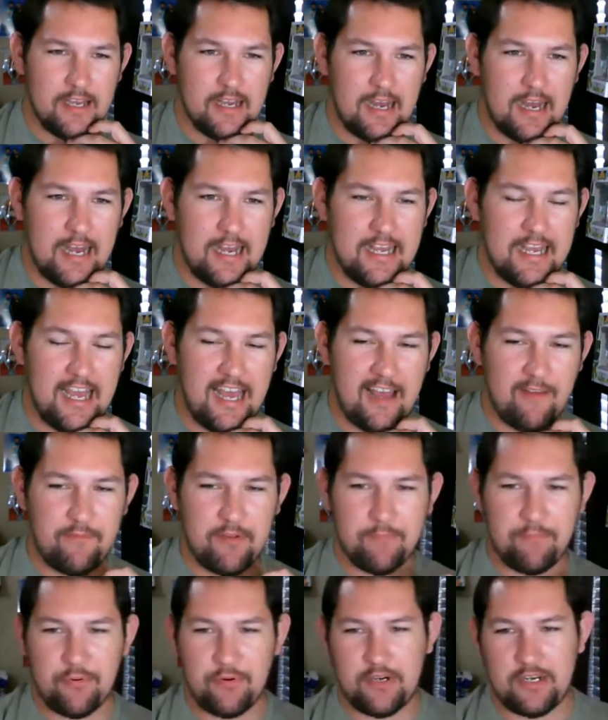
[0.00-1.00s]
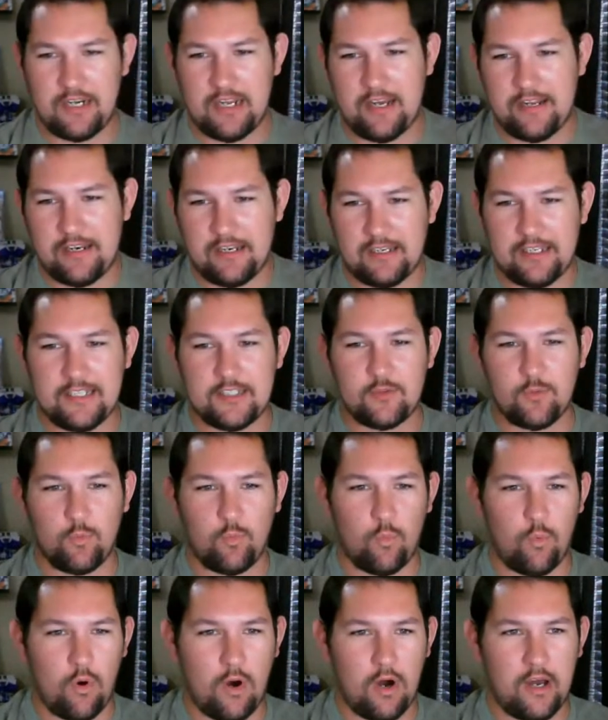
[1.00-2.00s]
I have been putting out at least
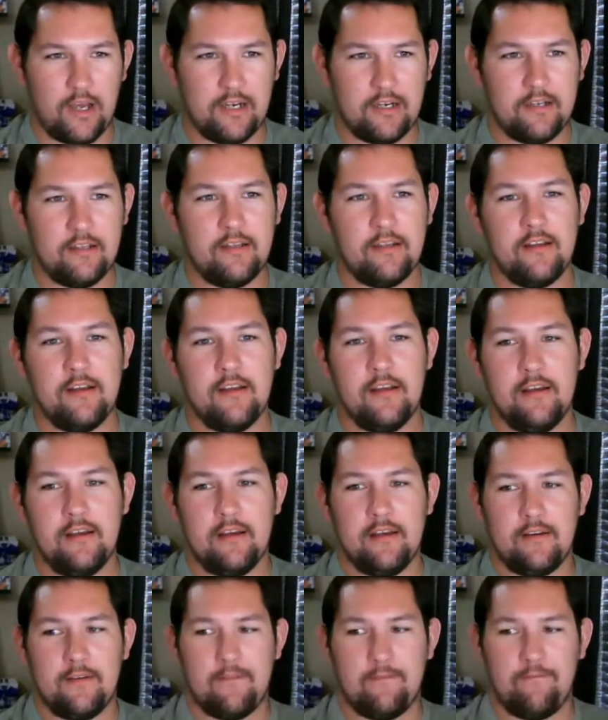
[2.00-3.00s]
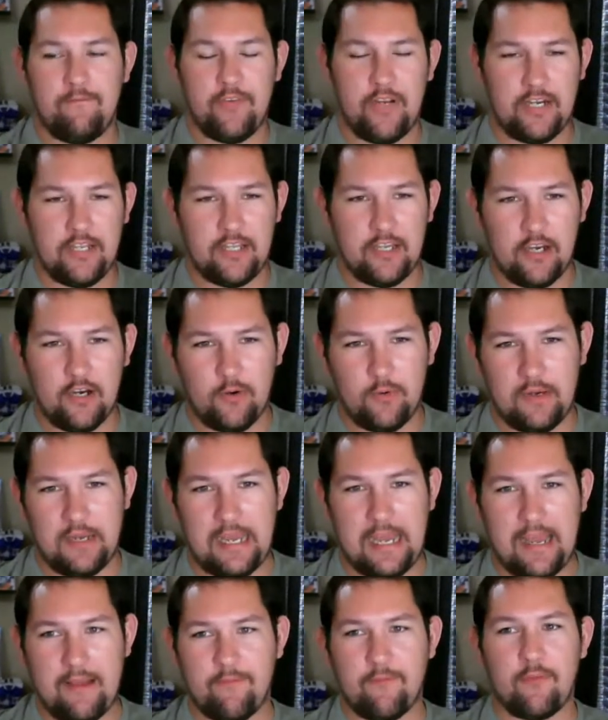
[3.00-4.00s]
one video
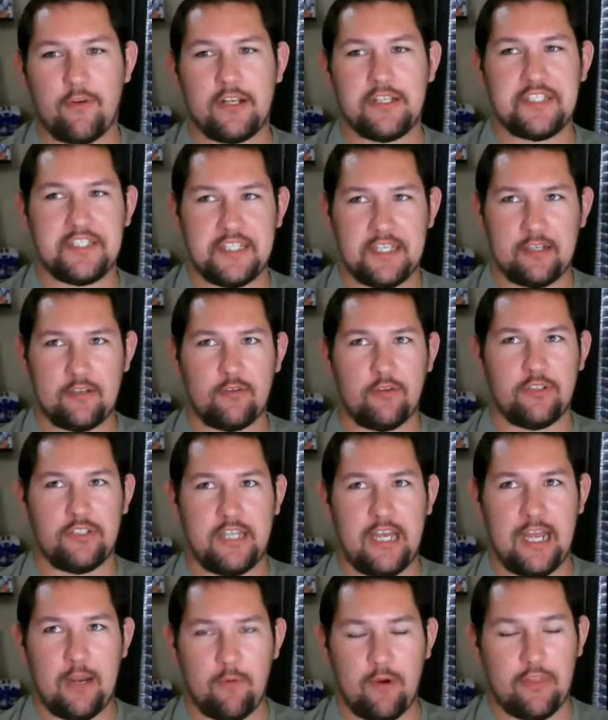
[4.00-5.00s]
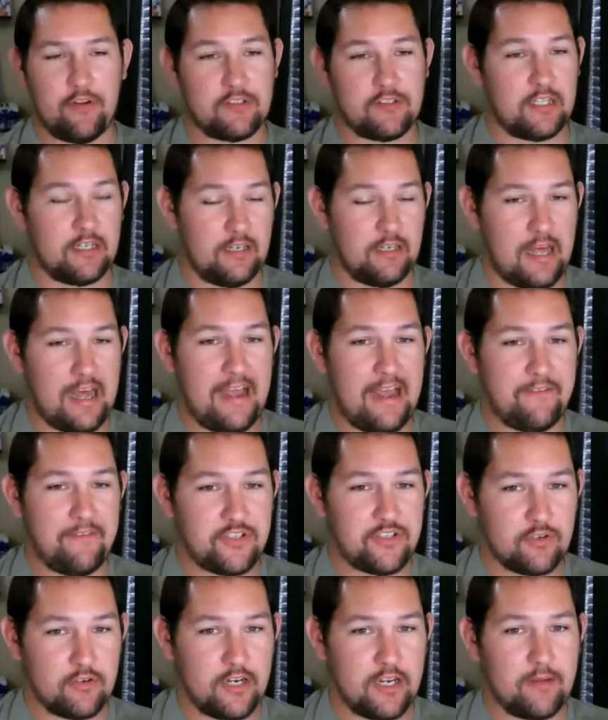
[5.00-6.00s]
every single day, whether it's a live
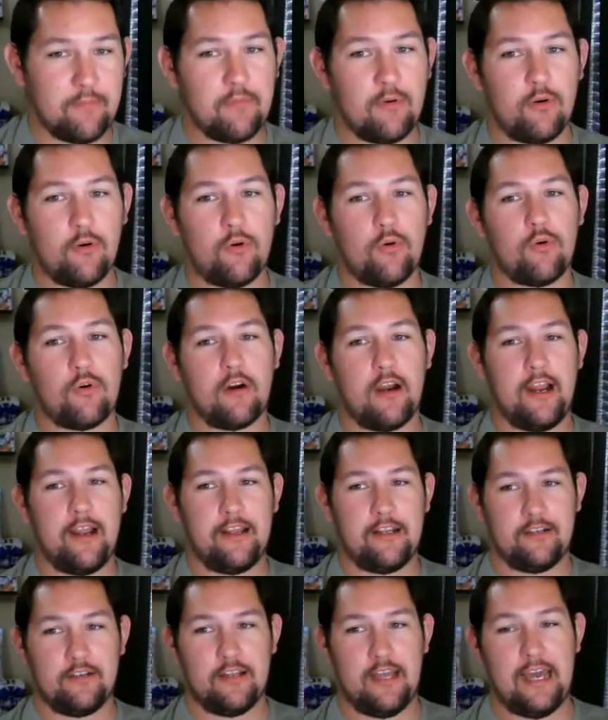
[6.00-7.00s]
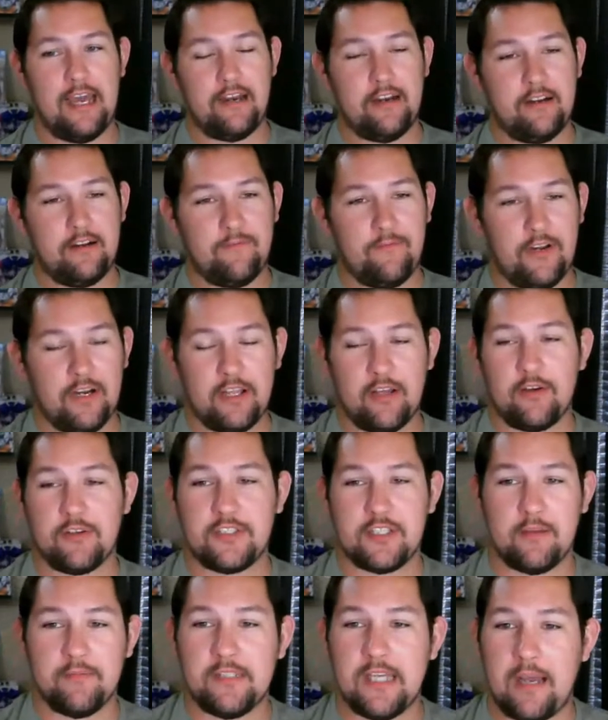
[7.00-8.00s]
stream or a edited video.
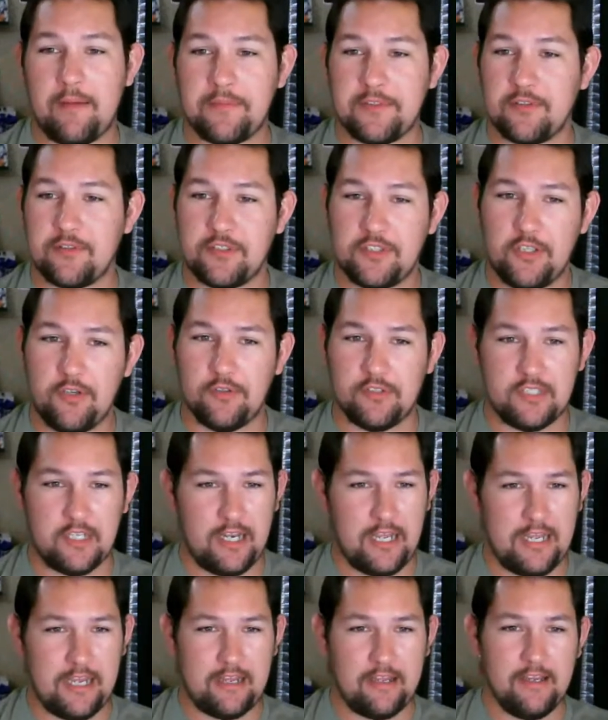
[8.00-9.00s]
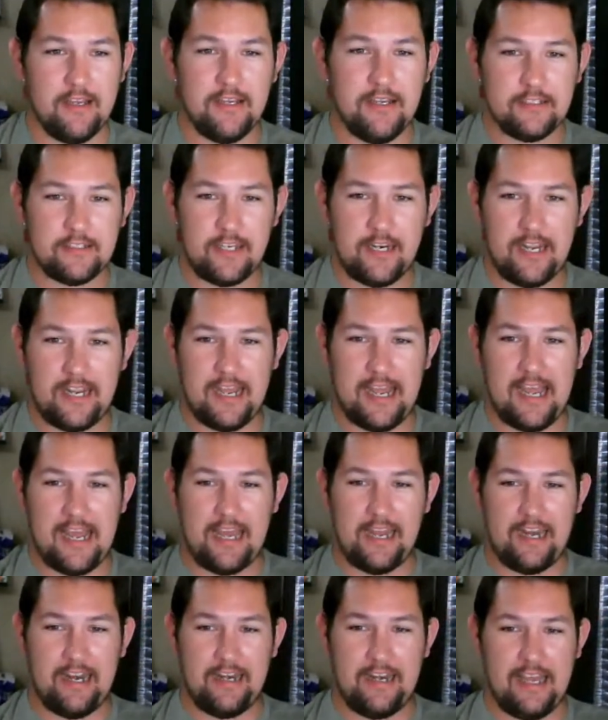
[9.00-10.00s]
Sometimes there's two. Today, today I
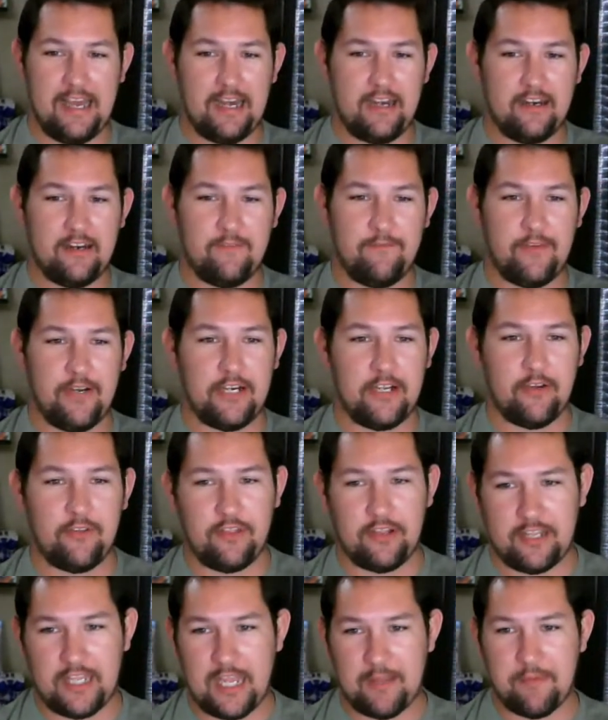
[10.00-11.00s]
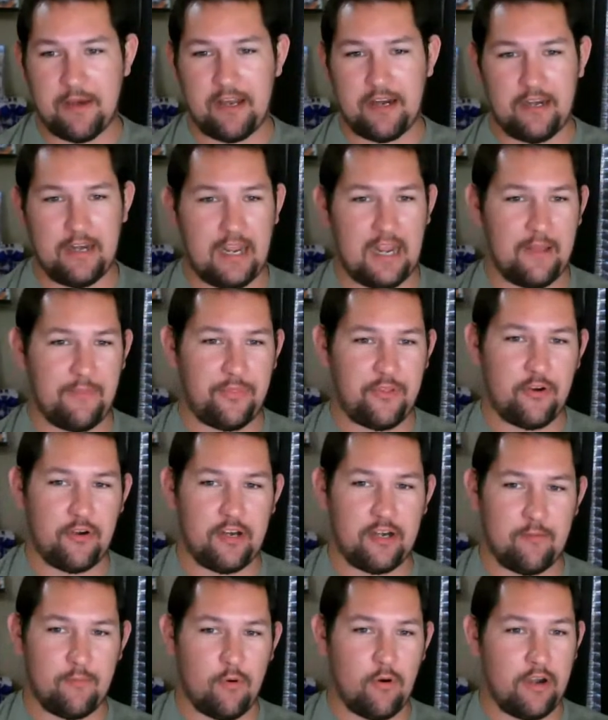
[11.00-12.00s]
had an edited video that came out at 9:30
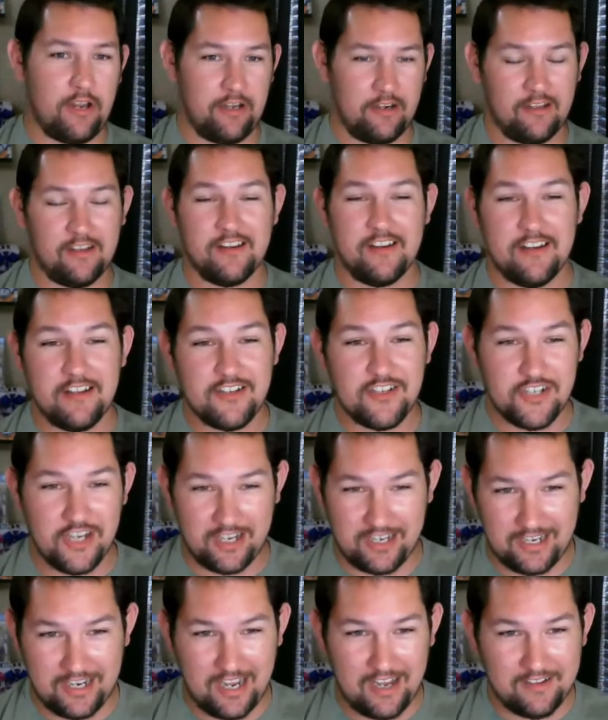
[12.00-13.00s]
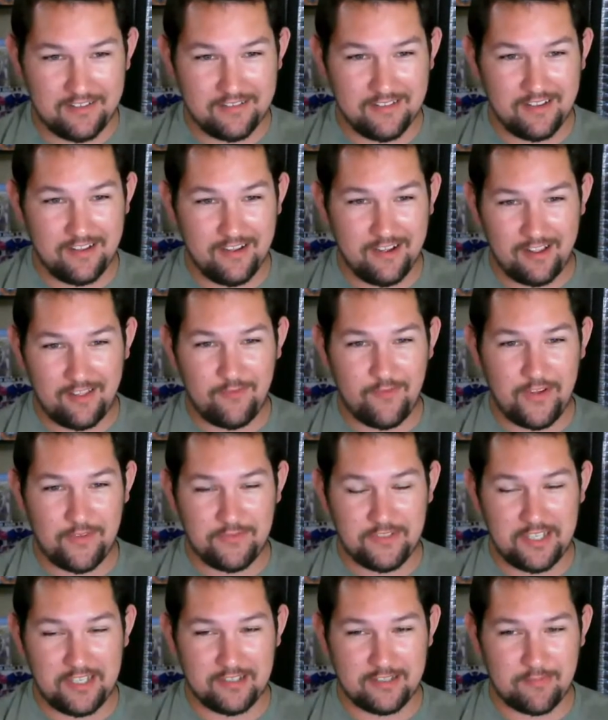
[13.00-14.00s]
in the morning. Check it out. It's
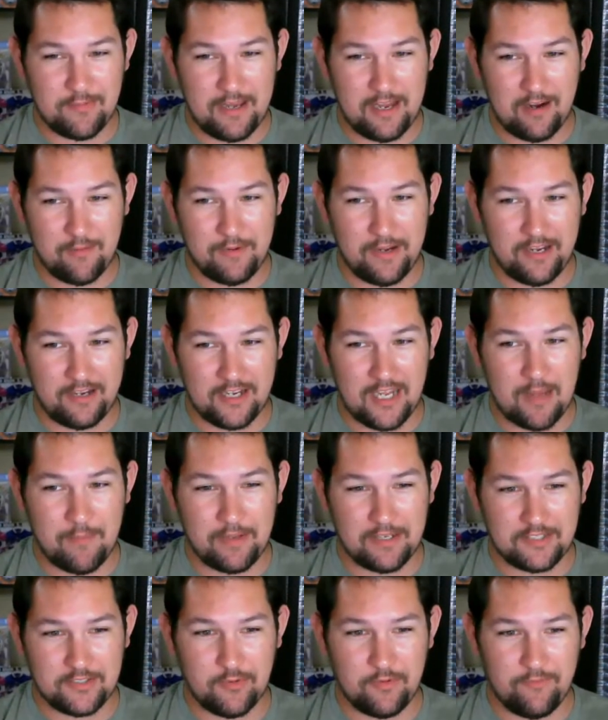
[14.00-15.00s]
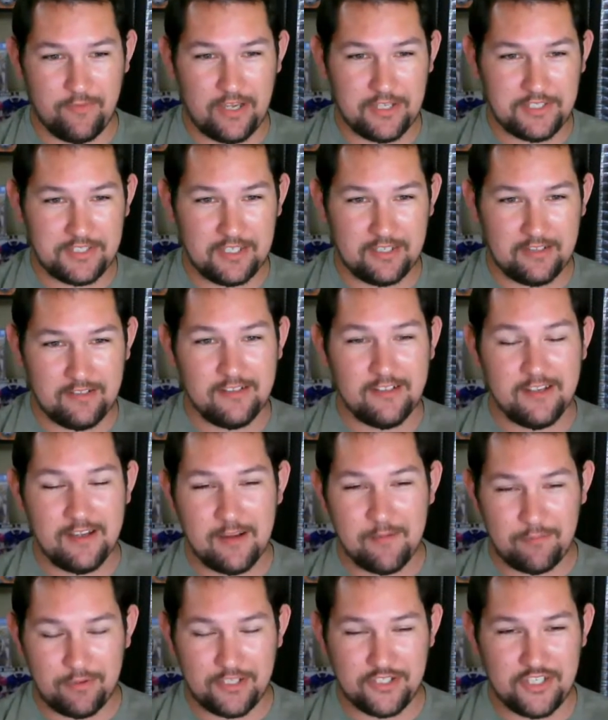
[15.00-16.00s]
15 Spider-Man comics to invest in.
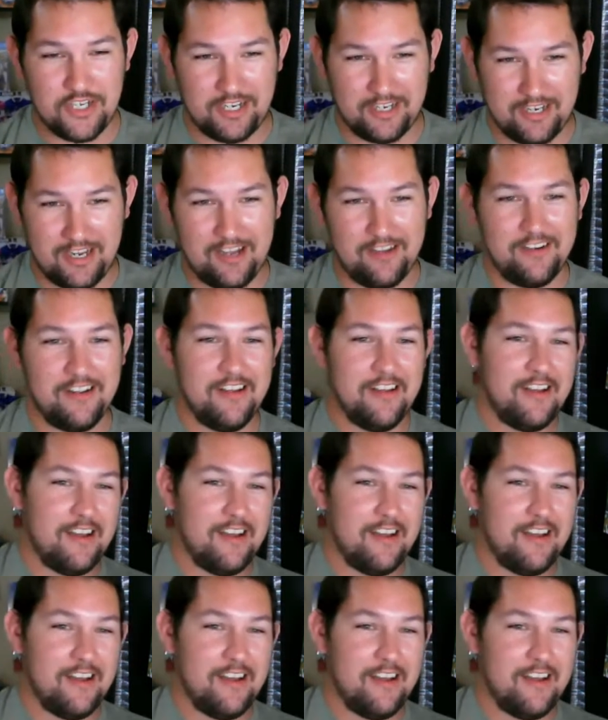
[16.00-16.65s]
Please check it out.